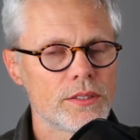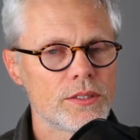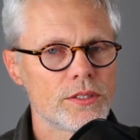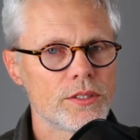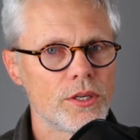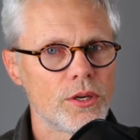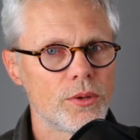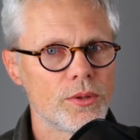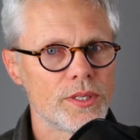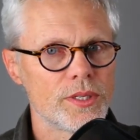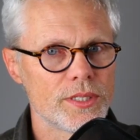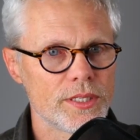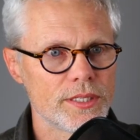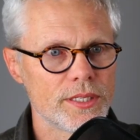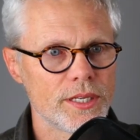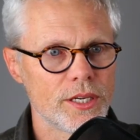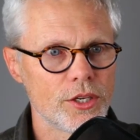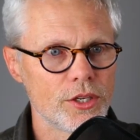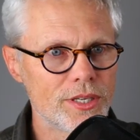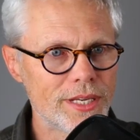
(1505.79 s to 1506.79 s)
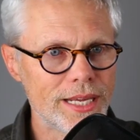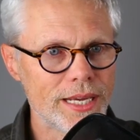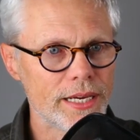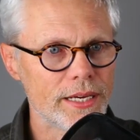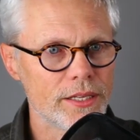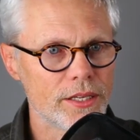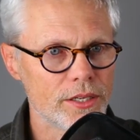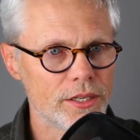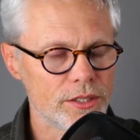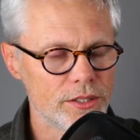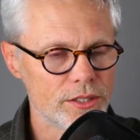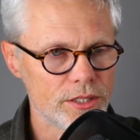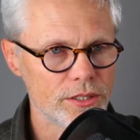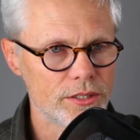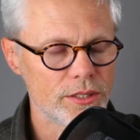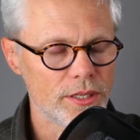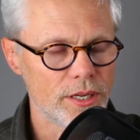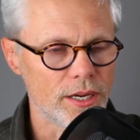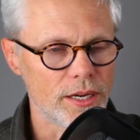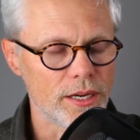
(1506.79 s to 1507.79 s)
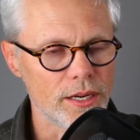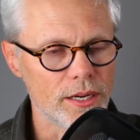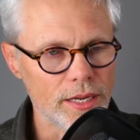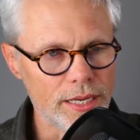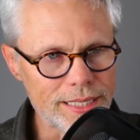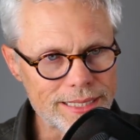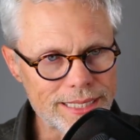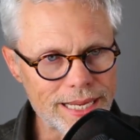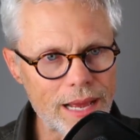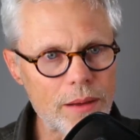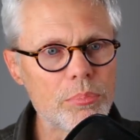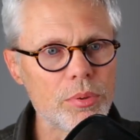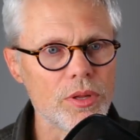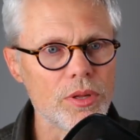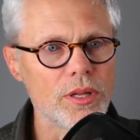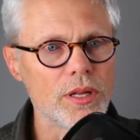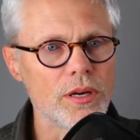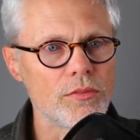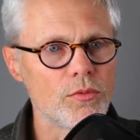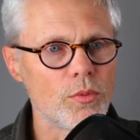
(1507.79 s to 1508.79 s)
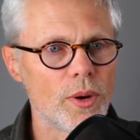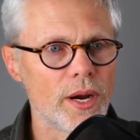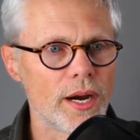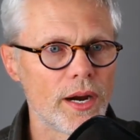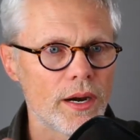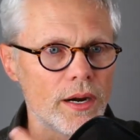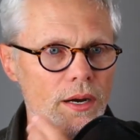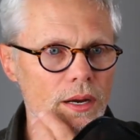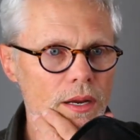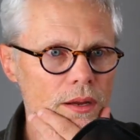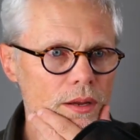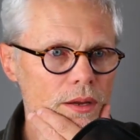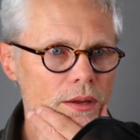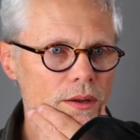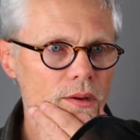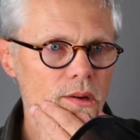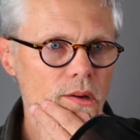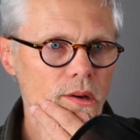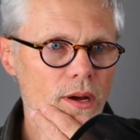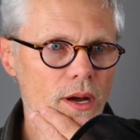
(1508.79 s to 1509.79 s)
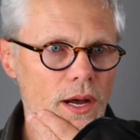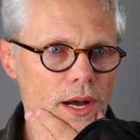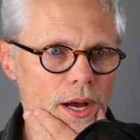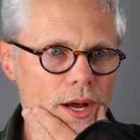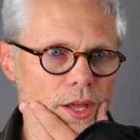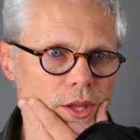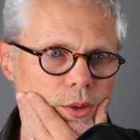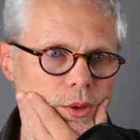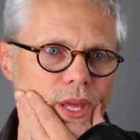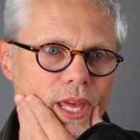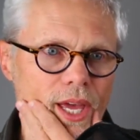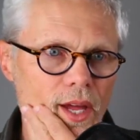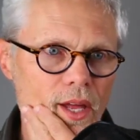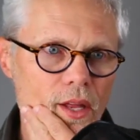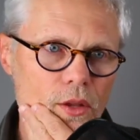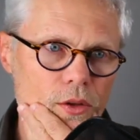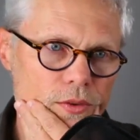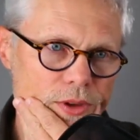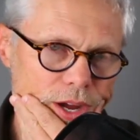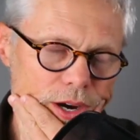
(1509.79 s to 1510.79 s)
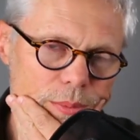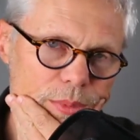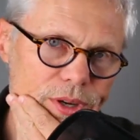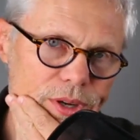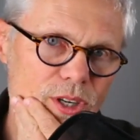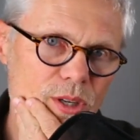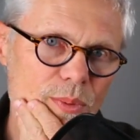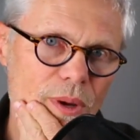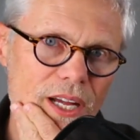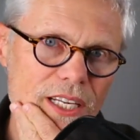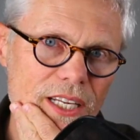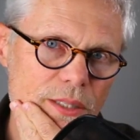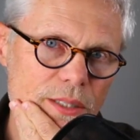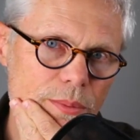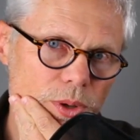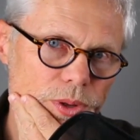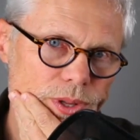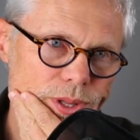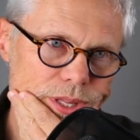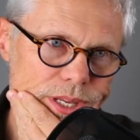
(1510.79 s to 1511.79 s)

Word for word: So this is a good good uh, example of where uh, you can't you've got to be responsible.